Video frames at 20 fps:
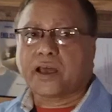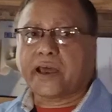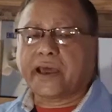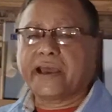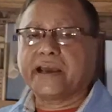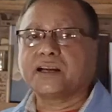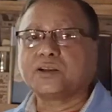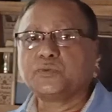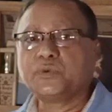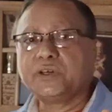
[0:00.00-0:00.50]

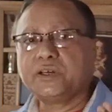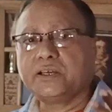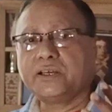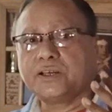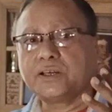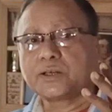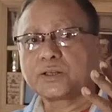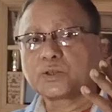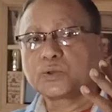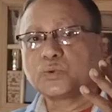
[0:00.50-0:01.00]
and
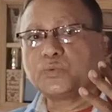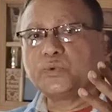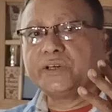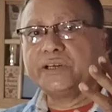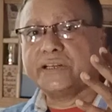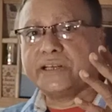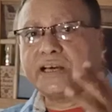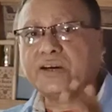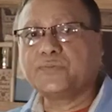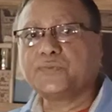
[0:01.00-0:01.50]
we
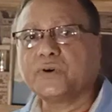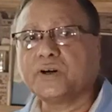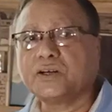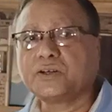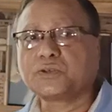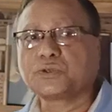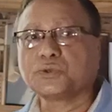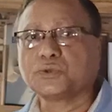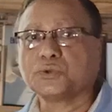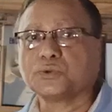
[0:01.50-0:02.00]
refer
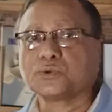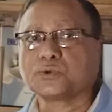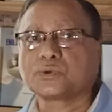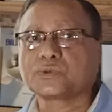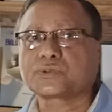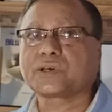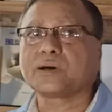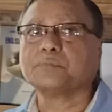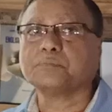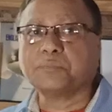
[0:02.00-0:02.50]
to
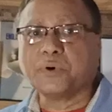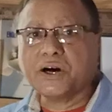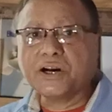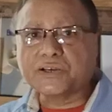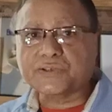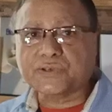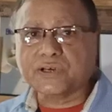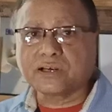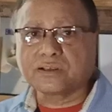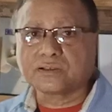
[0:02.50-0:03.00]
some
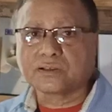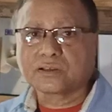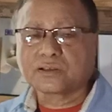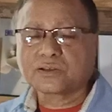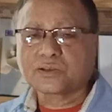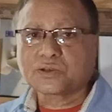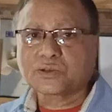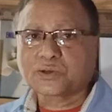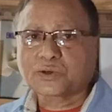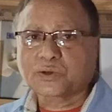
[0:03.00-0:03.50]
person
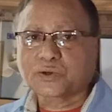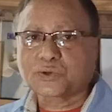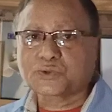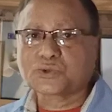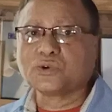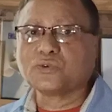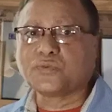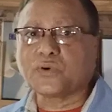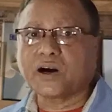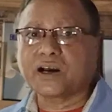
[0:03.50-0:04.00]

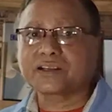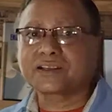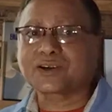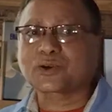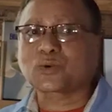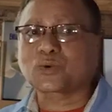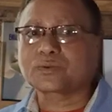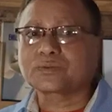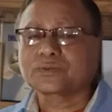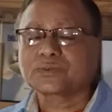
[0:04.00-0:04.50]
so
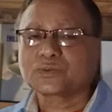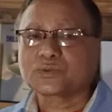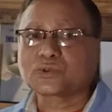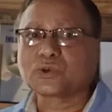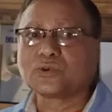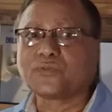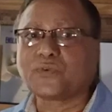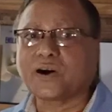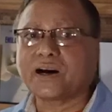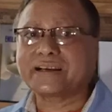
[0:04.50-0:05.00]

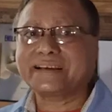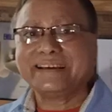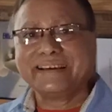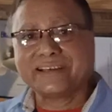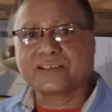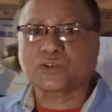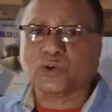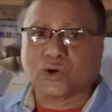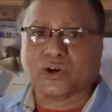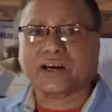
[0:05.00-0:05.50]
far
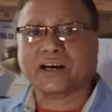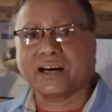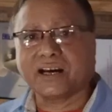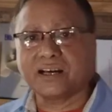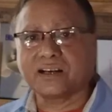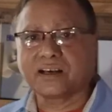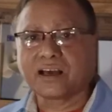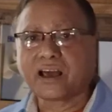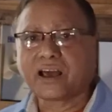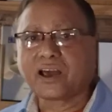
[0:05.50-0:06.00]
his or
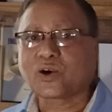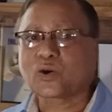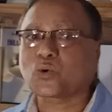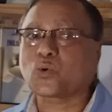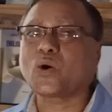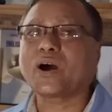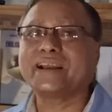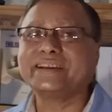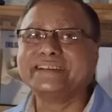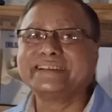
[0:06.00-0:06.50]
her
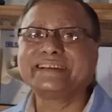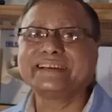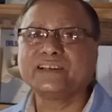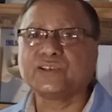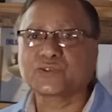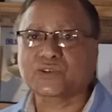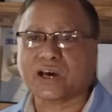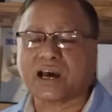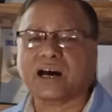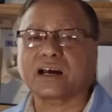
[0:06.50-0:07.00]

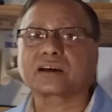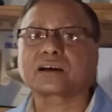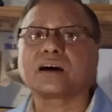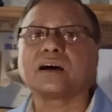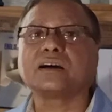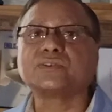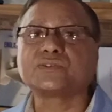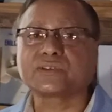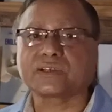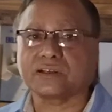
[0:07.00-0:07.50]
qualities are
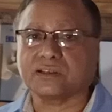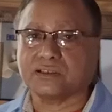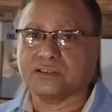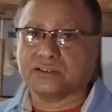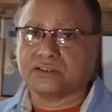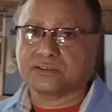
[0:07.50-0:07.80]
concerned.